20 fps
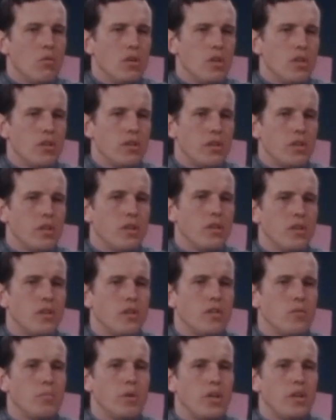one of the
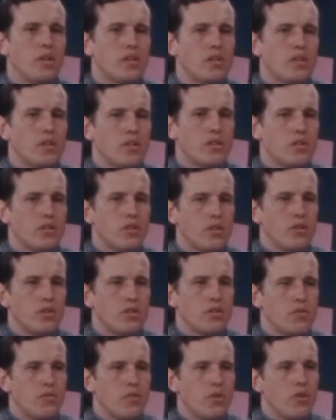biggest
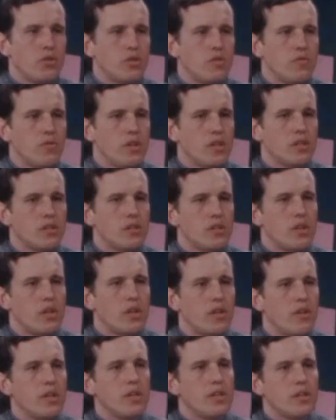concerns of those of us that
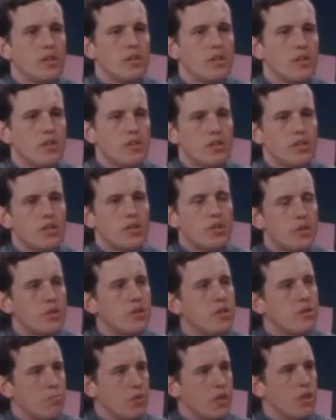are in the
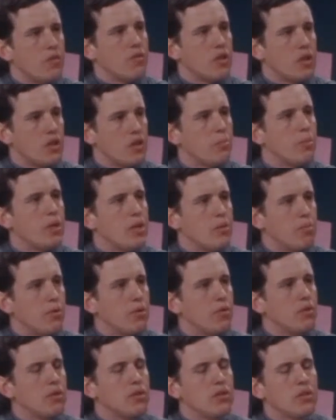treatment of young
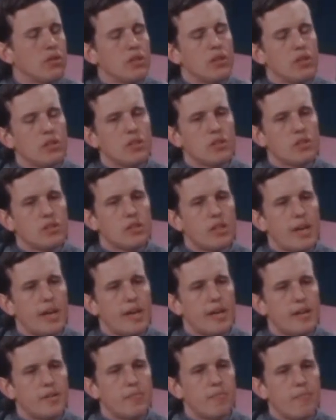people is
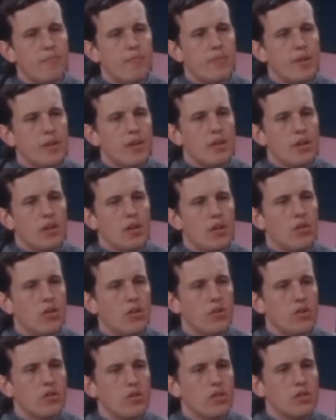that
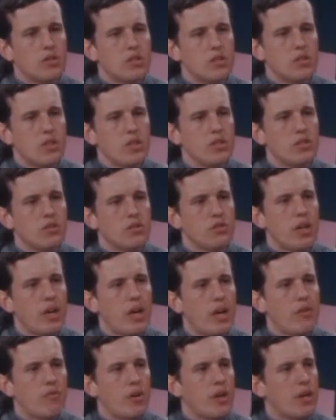although you, it's essential to
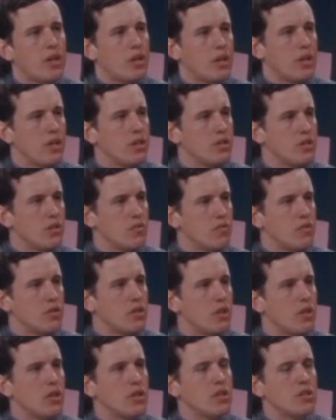have regulation of
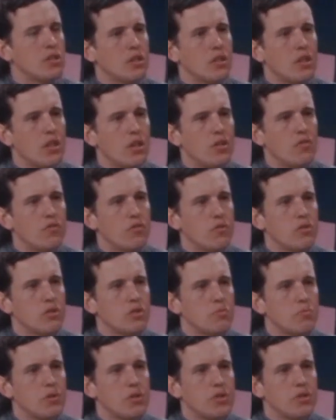drugs and law
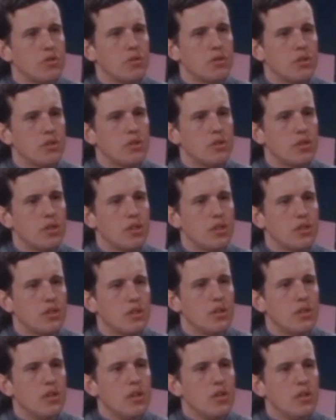enforcement to, a, a,
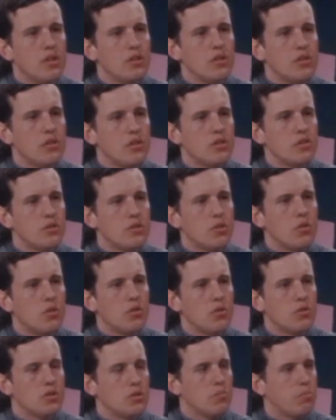to
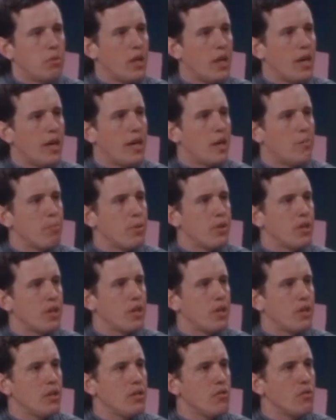control supply,
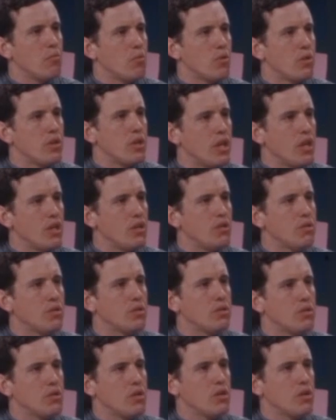particularly the more
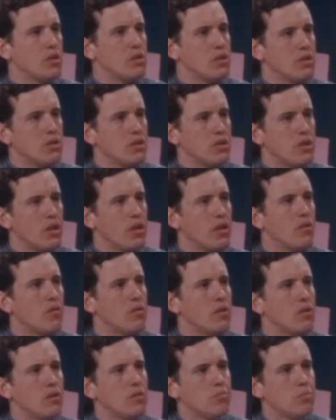dangerous drugs such as
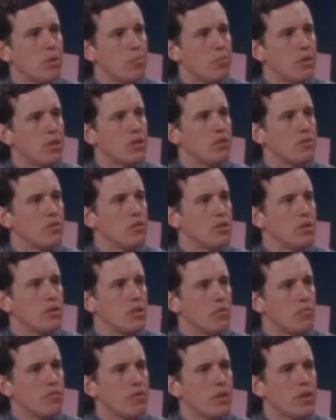heroin, barbiturates,
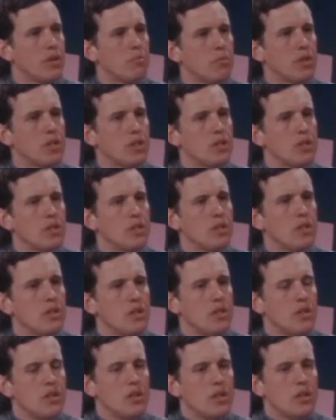amphetamine,
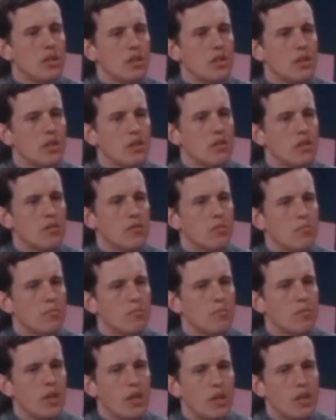um,
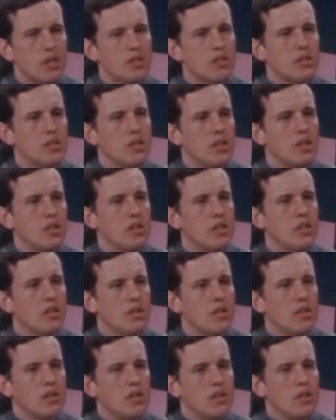LSD.
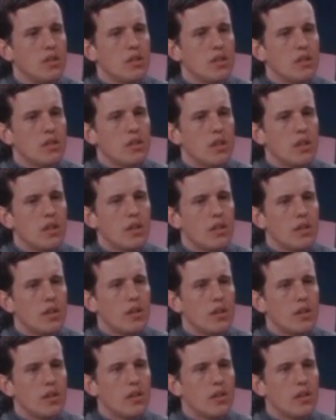Uh,